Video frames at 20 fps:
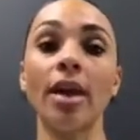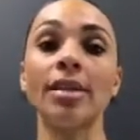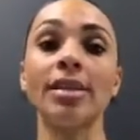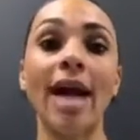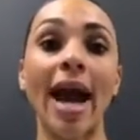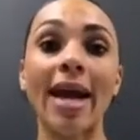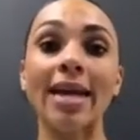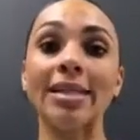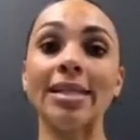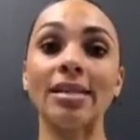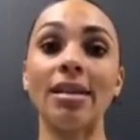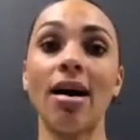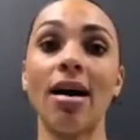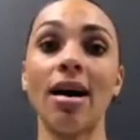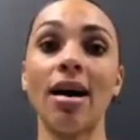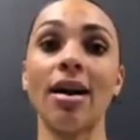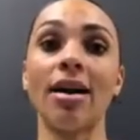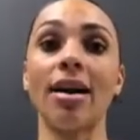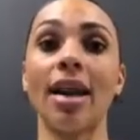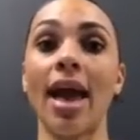tights
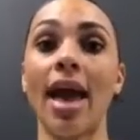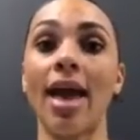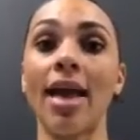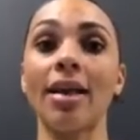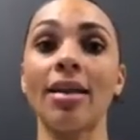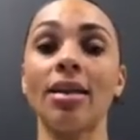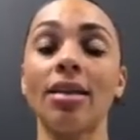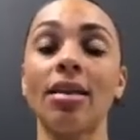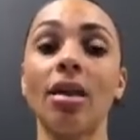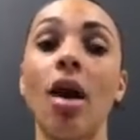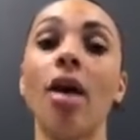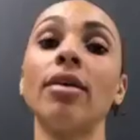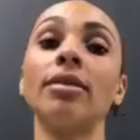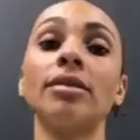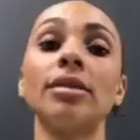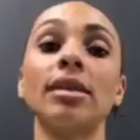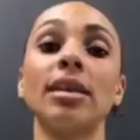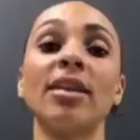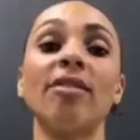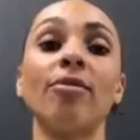on and long
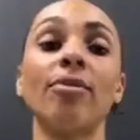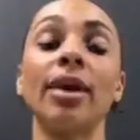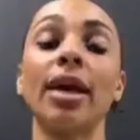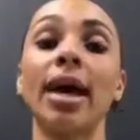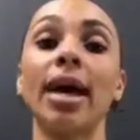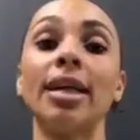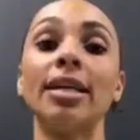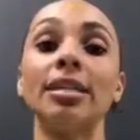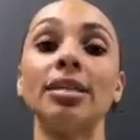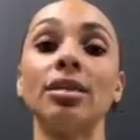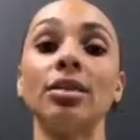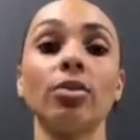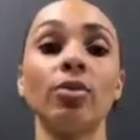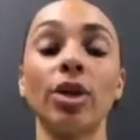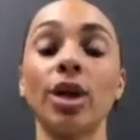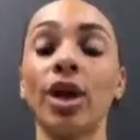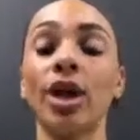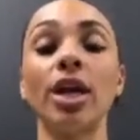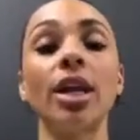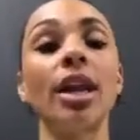sleeve because
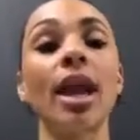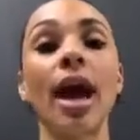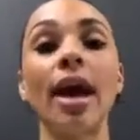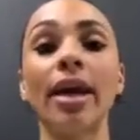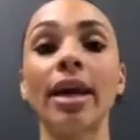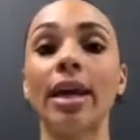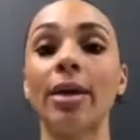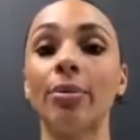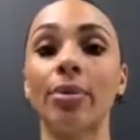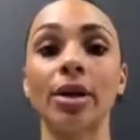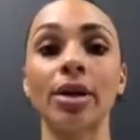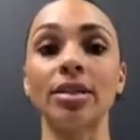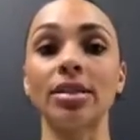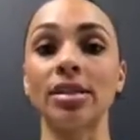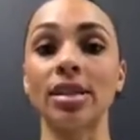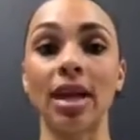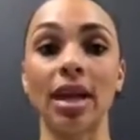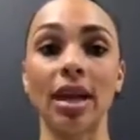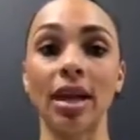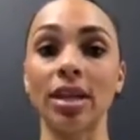we could not keep her
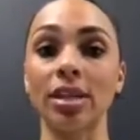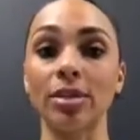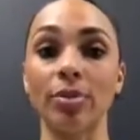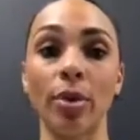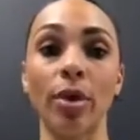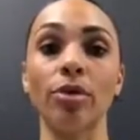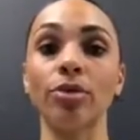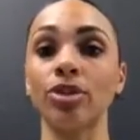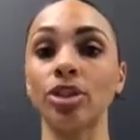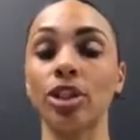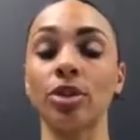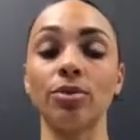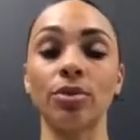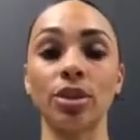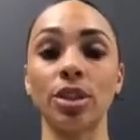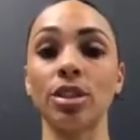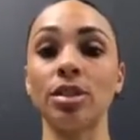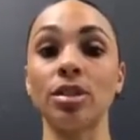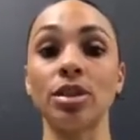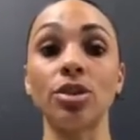skin exposed. She
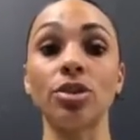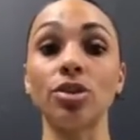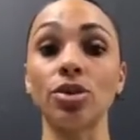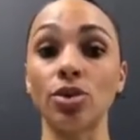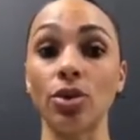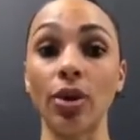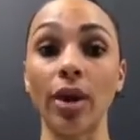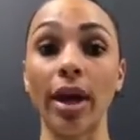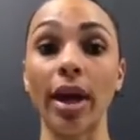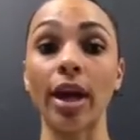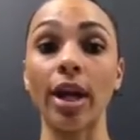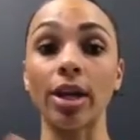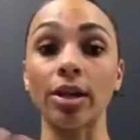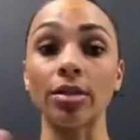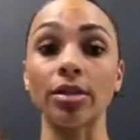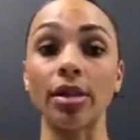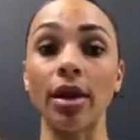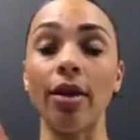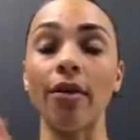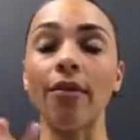would just destroy
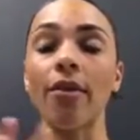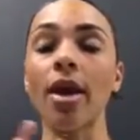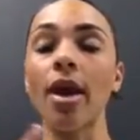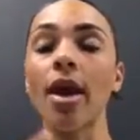herself.